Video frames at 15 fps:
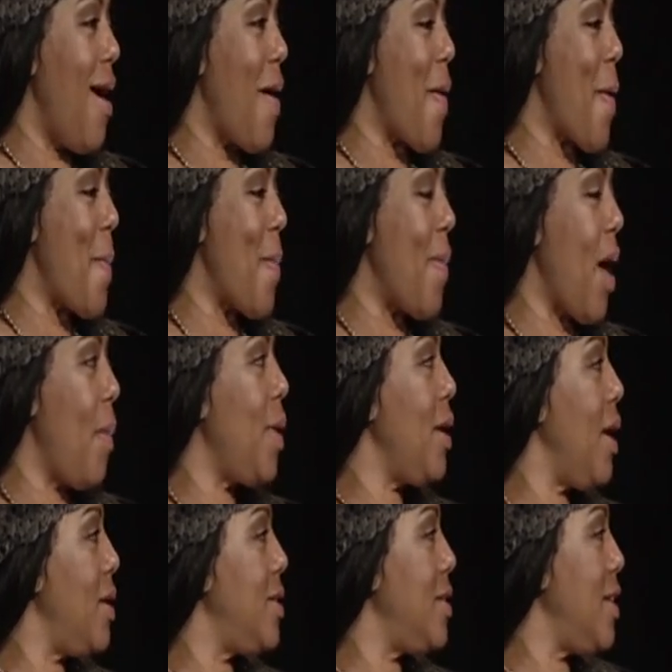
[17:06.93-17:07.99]
I'm a
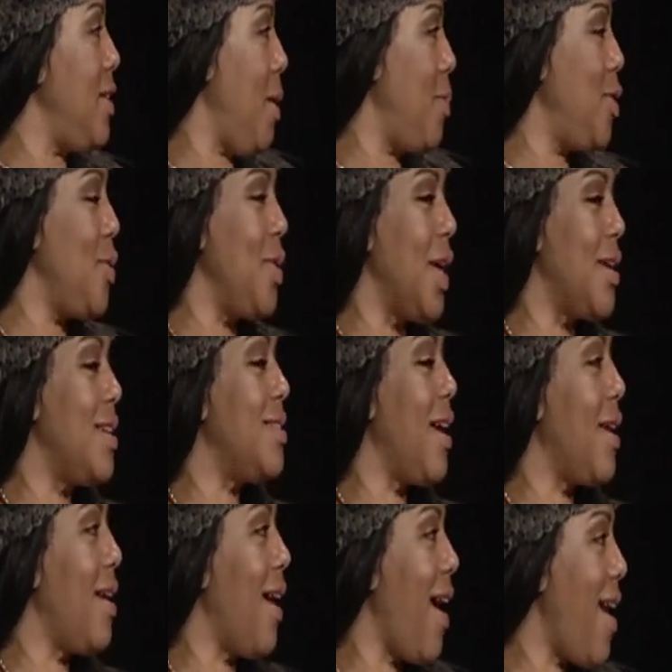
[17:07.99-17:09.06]
legend, and I'm doing it because
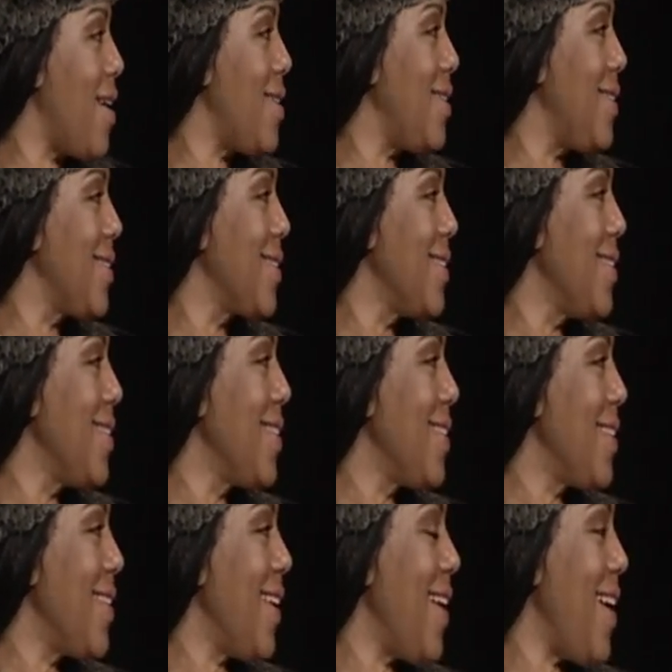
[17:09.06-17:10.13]
I can.
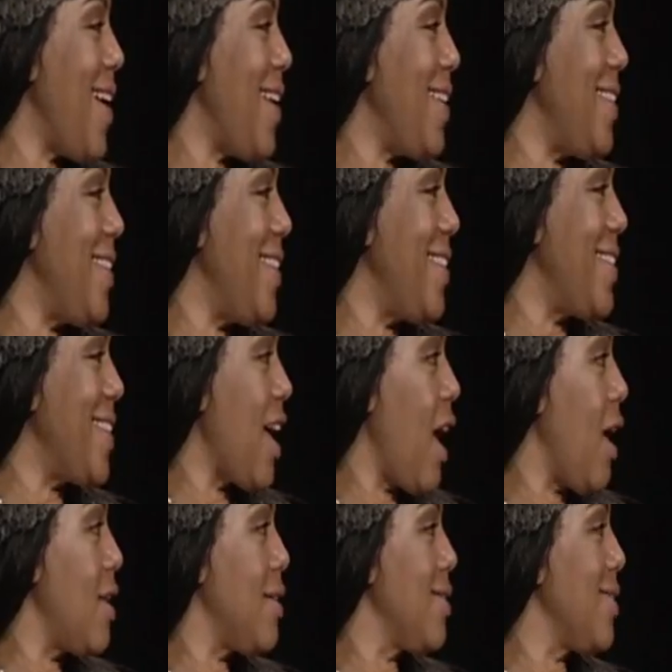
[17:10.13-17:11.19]
And it's
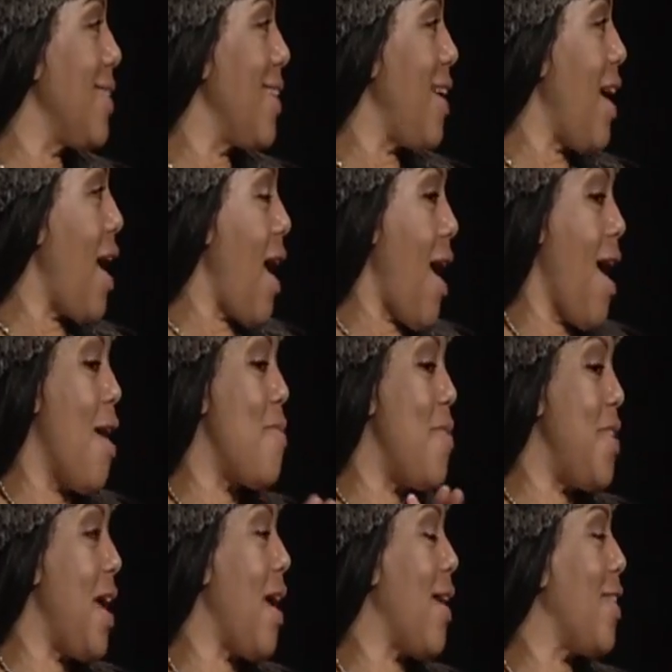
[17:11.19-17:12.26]
like
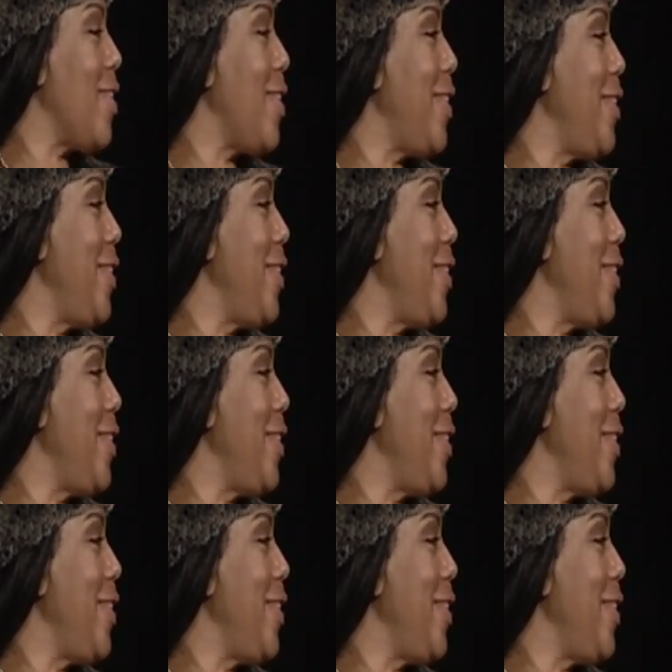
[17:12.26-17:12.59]
I'm there,